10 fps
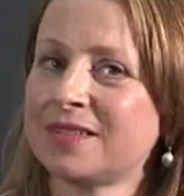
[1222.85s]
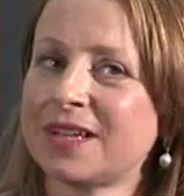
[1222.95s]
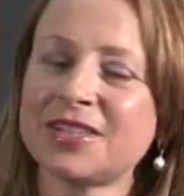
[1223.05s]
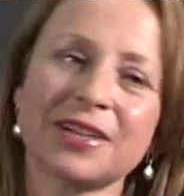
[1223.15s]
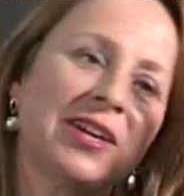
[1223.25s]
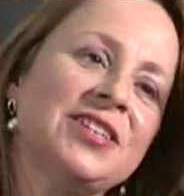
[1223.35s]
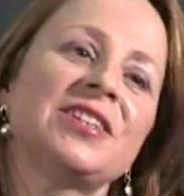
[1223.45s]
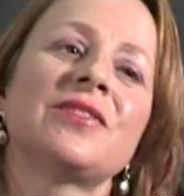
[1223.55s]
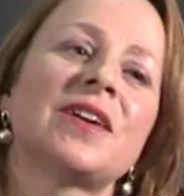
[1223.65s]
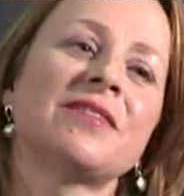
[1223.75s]
Until I
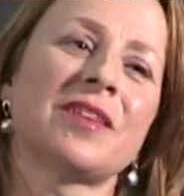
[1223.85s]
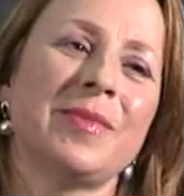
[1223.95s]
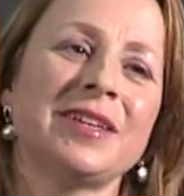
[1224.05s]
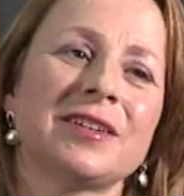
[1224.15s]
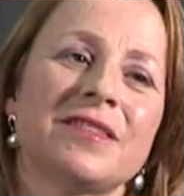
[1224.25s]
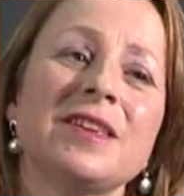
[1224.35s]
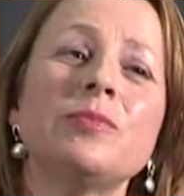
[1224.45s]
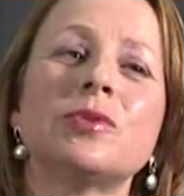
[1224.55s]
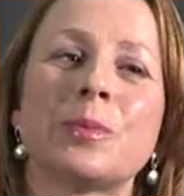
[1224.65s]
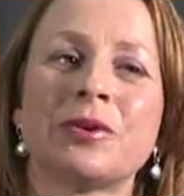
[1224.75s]
did things that made it seem
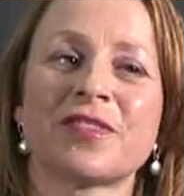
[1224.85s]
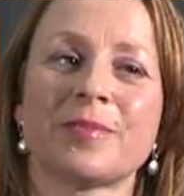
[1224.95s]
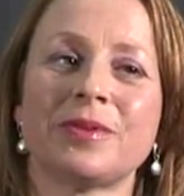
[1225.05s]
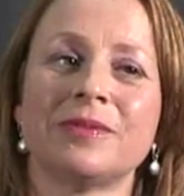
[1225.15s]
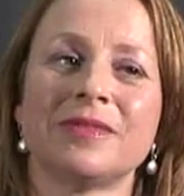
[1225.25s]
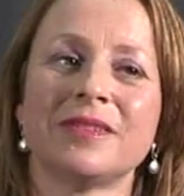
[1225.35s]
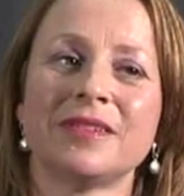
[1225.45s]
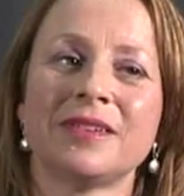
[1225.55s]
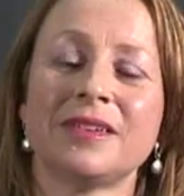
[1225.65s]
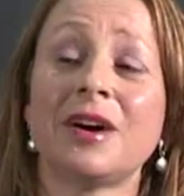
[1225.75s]
more possible.
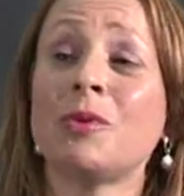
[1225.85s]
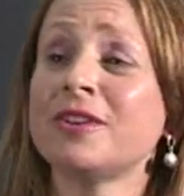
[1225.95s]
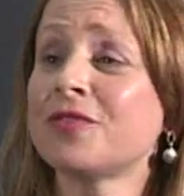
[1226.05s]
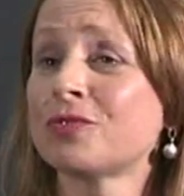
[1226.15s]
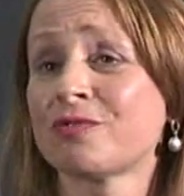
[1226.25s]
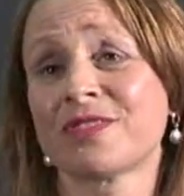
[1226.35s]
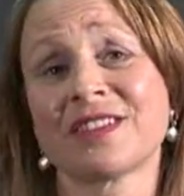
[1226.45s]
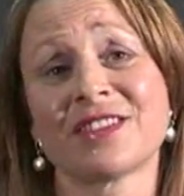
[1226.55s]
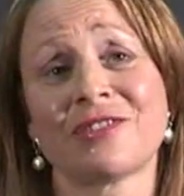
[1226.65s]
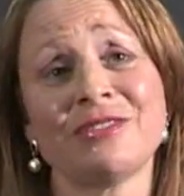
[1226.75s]
And one of those was I
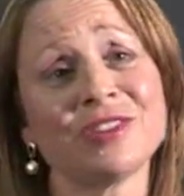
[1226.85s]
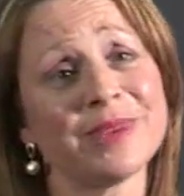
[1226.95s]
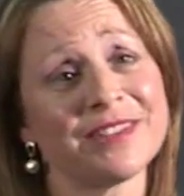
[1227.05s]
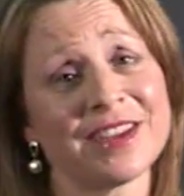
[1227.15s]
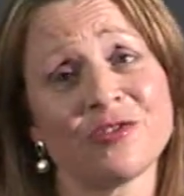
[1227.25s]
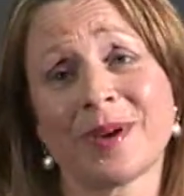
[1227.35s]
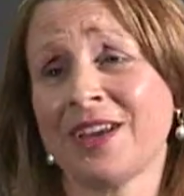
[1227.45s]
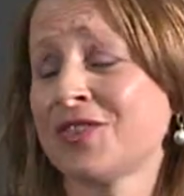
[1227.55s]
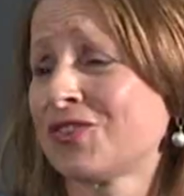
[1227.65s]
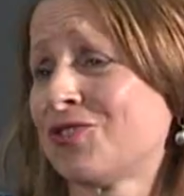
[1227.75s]
surrounded myself by
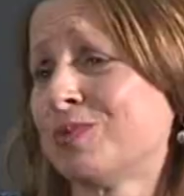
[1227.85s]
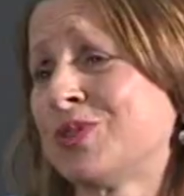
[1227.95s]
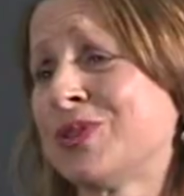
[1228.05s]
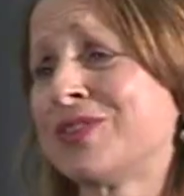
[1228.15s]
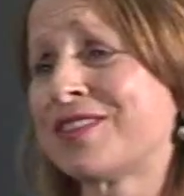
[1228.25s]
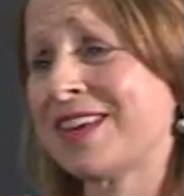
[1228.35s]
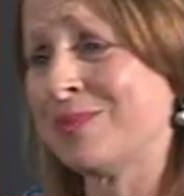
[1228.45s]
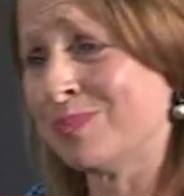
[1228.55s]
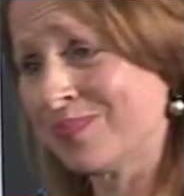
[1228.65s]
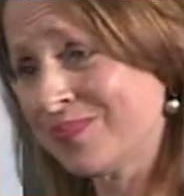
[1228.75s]
others who were doing the
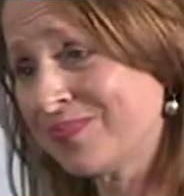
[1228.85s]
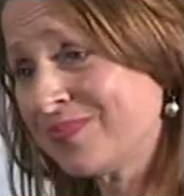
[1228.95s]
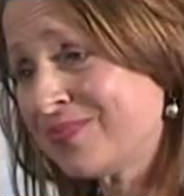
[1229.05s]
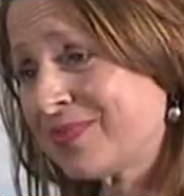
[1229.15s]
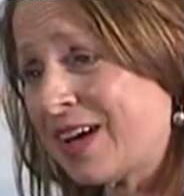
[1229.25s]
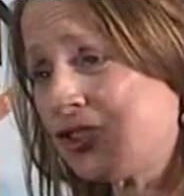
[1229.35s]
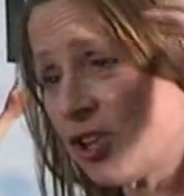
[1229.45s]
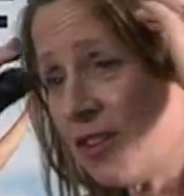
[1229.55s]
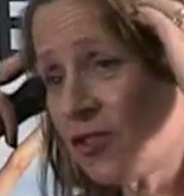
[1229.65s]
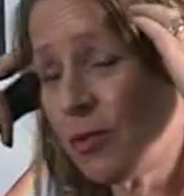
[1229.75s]
same. I
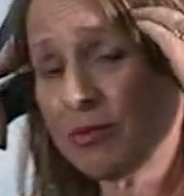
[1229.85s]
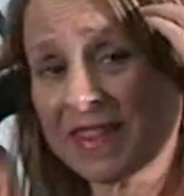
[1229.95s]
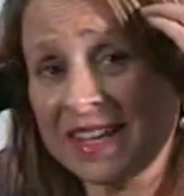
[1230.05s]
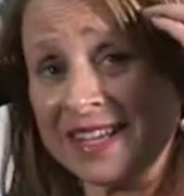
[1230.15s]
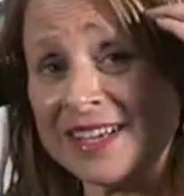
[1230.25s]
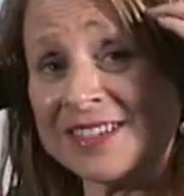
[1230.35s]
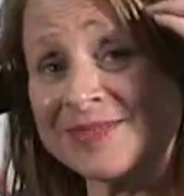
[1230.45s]
changed what was in here.